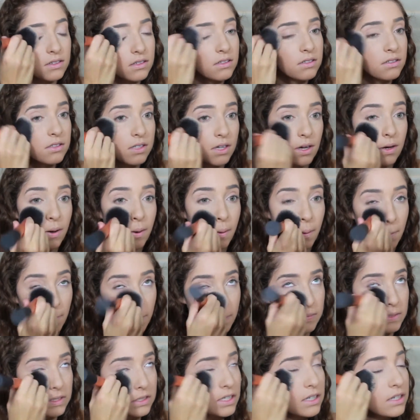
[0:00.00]
So
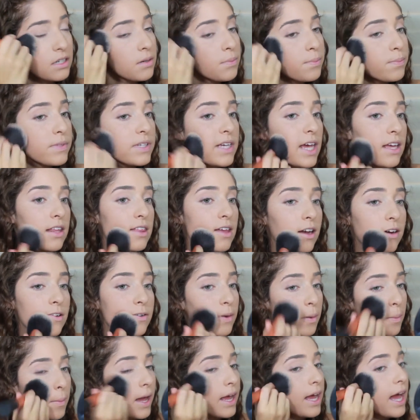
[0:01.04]
I'm just gonna take that
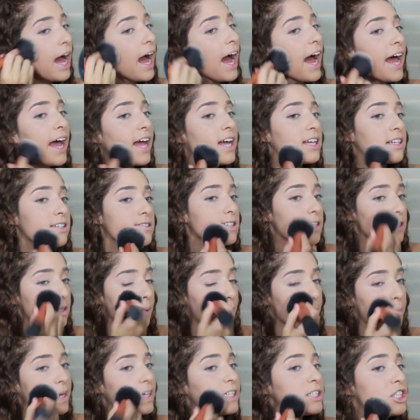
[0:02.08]
around my eyes and
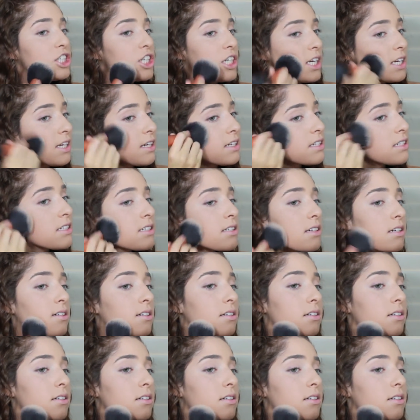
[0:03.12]
down my cheeks.